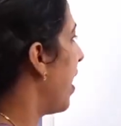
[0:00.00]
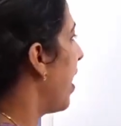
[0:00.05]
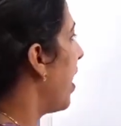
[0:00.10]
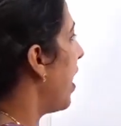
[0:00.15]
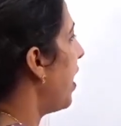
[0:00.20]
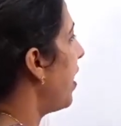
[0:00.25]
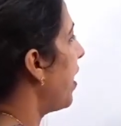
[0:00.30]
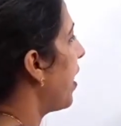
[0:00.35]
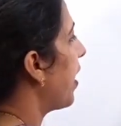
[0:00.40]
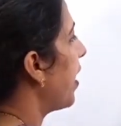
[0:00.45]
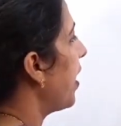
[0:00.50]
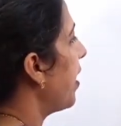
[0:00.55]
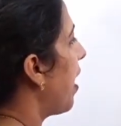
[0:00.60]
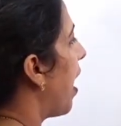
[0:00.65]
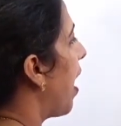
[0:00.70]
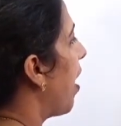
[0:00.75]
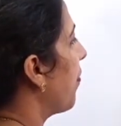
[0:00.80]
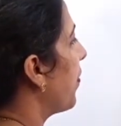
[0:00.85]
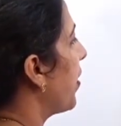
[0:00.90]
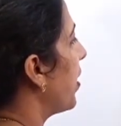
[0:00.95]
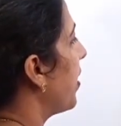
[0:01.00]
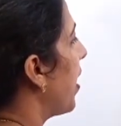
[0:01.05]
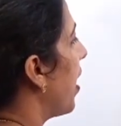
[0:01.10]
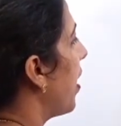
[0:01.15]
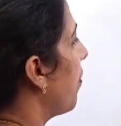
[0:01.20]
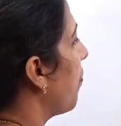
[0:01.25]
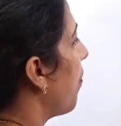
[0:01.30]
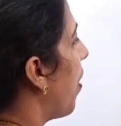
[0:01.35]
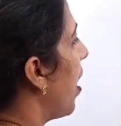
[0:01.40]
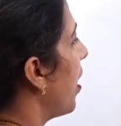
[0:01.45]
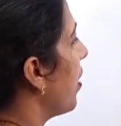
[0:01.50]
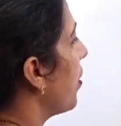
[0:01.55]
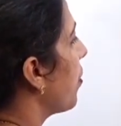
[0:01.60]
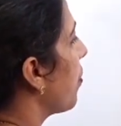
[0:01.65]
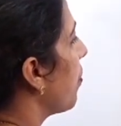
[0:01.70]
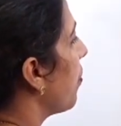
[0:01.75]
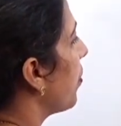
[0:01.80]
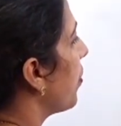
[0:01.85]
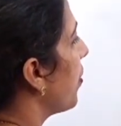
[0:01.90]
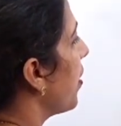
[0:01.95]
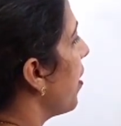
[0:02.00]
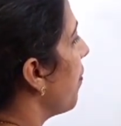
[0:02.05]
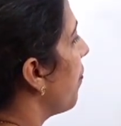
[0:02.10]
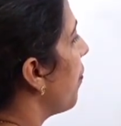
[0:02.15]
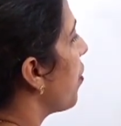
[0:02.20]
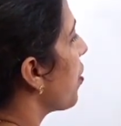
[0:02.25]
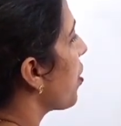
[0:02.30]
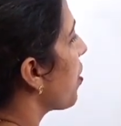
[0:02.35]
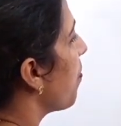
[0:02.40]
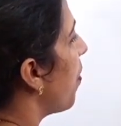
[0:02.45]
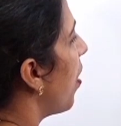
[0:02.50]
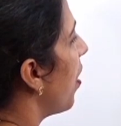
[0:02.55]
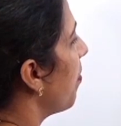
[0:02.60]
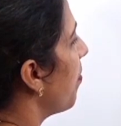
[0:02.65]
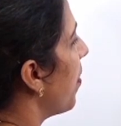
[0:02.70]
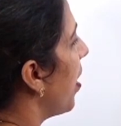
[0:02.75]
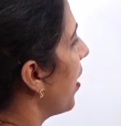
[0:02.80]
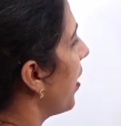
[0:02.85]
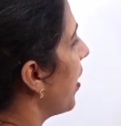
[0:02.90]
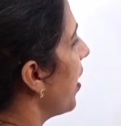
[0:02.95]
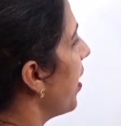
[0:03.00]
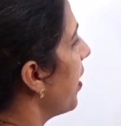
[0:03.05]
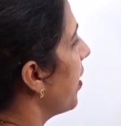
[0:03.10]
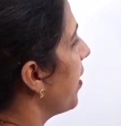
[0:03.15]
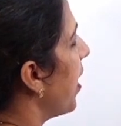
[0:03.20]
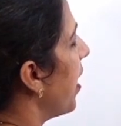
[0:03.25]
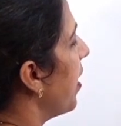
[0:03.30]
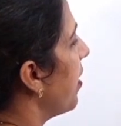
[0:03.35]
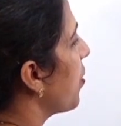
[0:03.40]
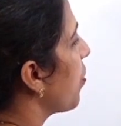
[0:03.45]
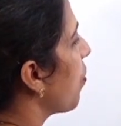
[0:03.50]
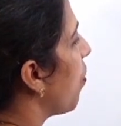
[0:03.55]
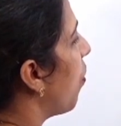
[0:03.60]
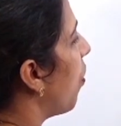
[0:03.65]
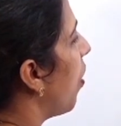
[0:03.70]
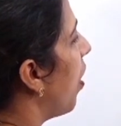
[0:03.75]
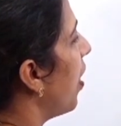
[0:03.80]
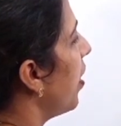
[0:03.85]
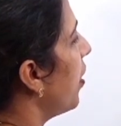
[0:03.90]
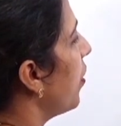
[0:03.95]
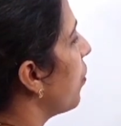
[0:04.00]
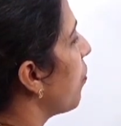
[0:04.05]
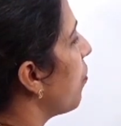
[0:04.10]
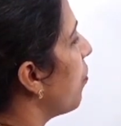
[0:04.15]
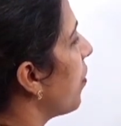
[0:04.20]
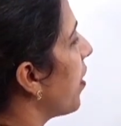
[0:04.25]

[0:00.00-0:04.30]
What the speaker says: And again after that 1, 2, 3, 4 small marking, then so on, 2